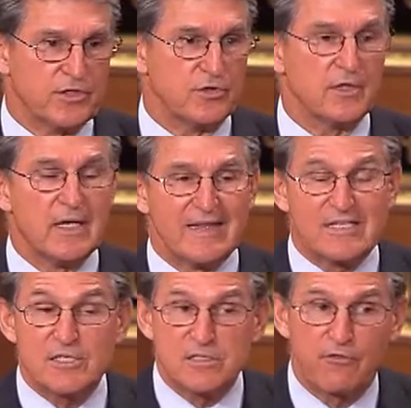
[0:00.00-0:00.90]
do it.
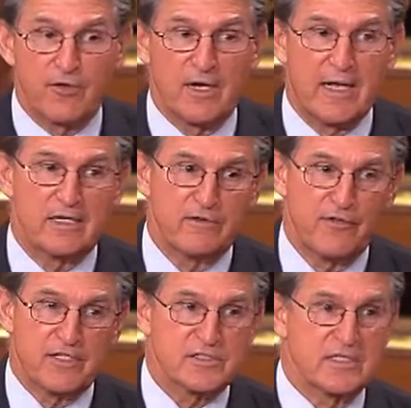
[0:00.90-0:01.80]
This is the front line of
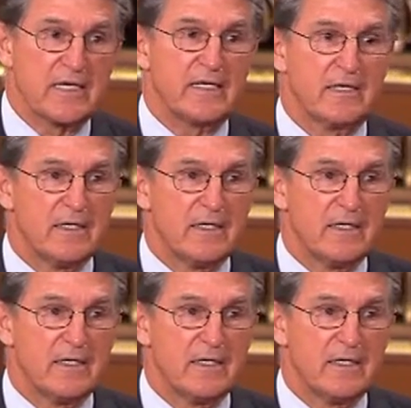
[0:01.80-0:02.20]
defense today.